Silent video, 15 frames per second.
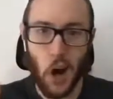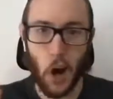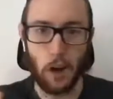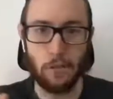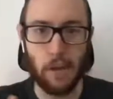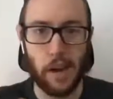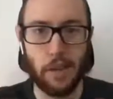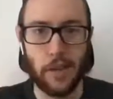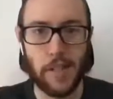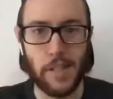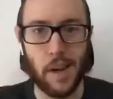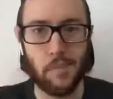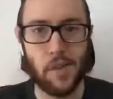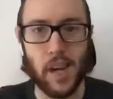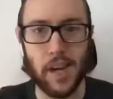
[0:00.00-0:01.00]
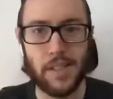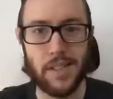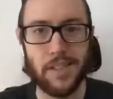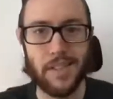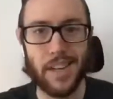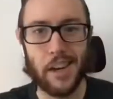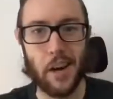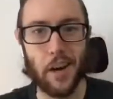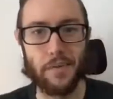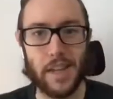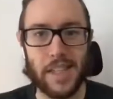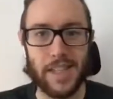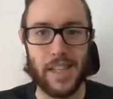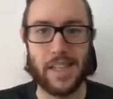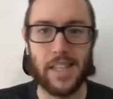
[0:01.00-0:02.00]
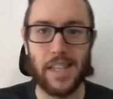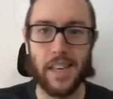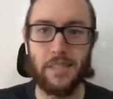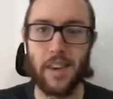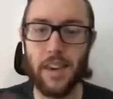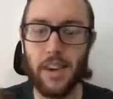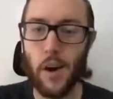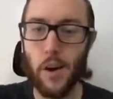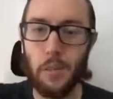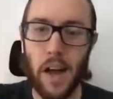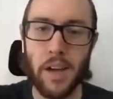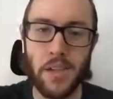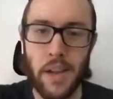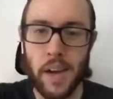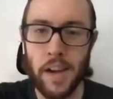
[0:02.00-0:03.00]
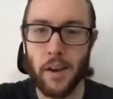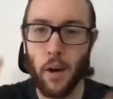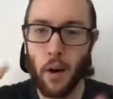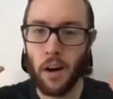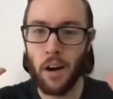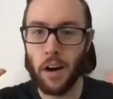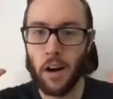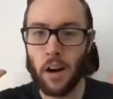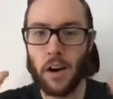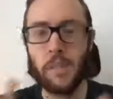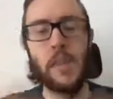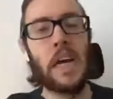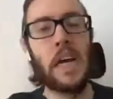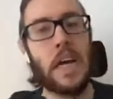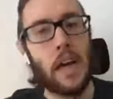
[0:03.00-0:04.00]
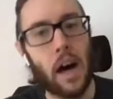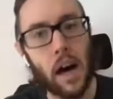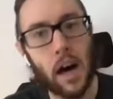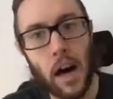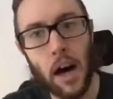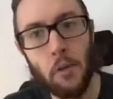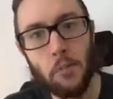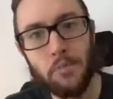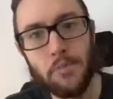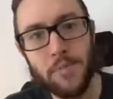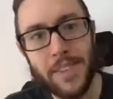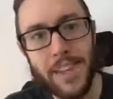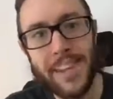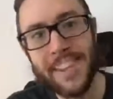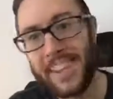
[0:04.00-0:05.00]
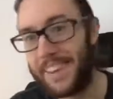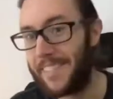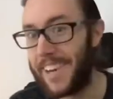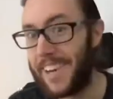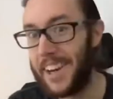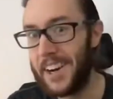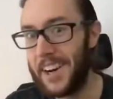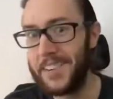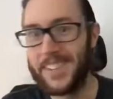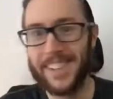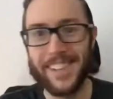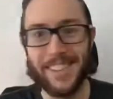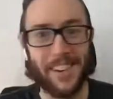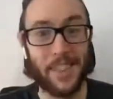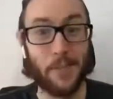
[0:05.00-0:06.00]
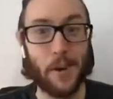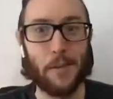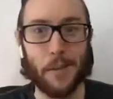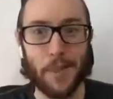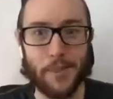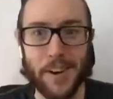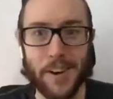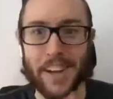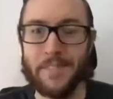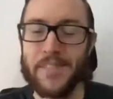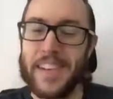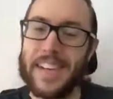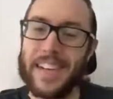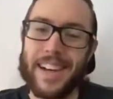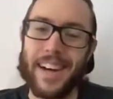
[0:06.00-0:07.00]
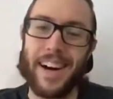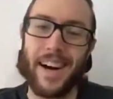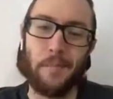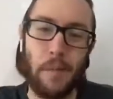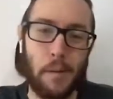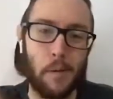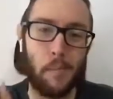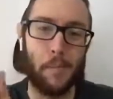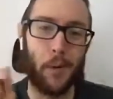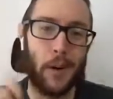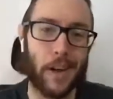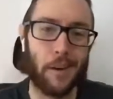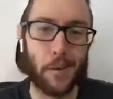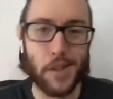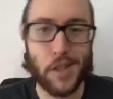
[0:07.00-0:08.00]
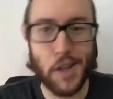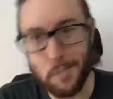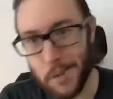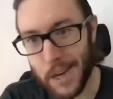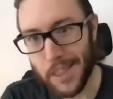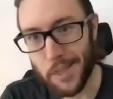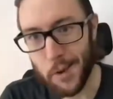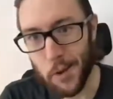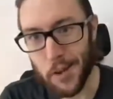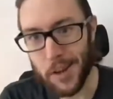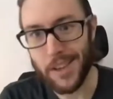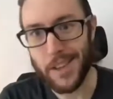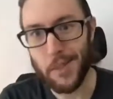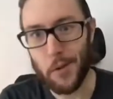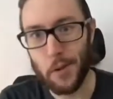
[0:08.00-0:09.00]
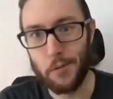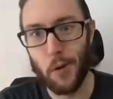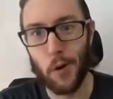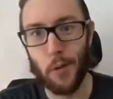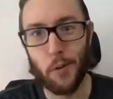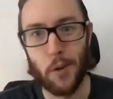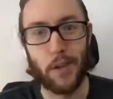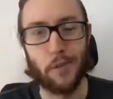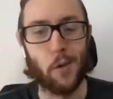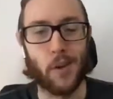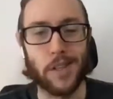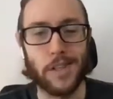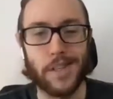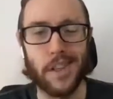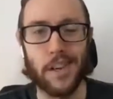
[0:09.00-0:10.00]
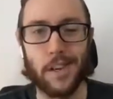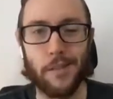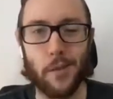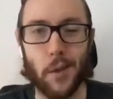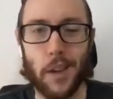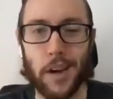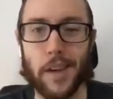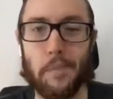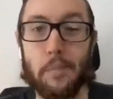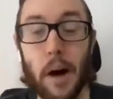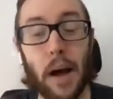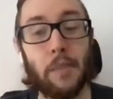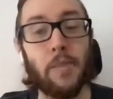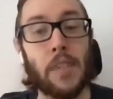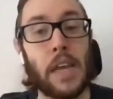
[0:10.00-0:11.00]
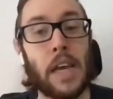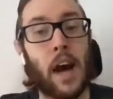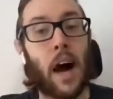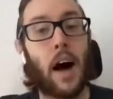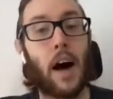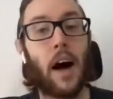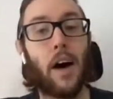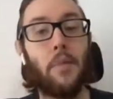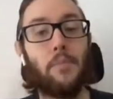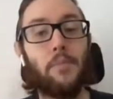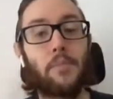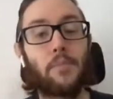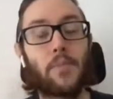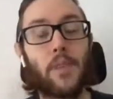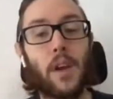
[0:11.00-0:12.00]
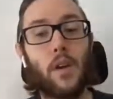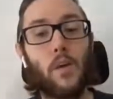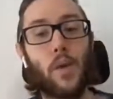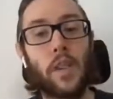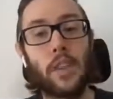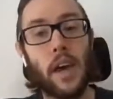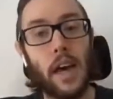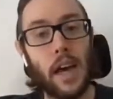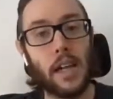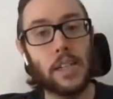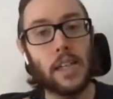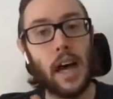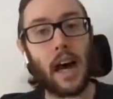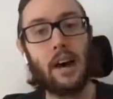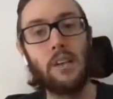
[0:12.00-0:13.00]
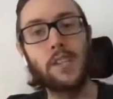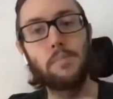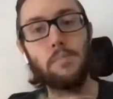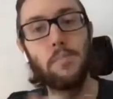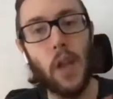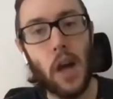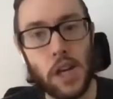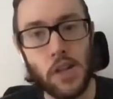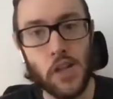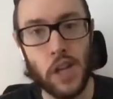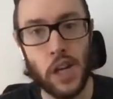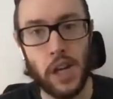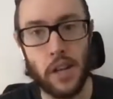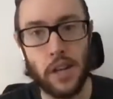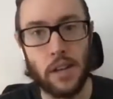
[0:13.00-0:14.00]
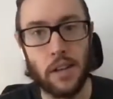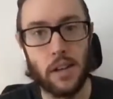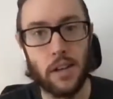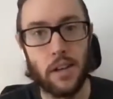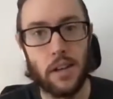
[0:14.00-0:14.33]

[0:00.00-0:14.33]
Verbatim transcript: our favorite subject here on VCTV. Mm-hmm. Go blockchain! Ah! Um, there we go. Okay, we're three for three. Uh, maybe Maria will jump in and throw the throw the fourth one out for us uh, if we're lucky. But um, with that, how does blockchain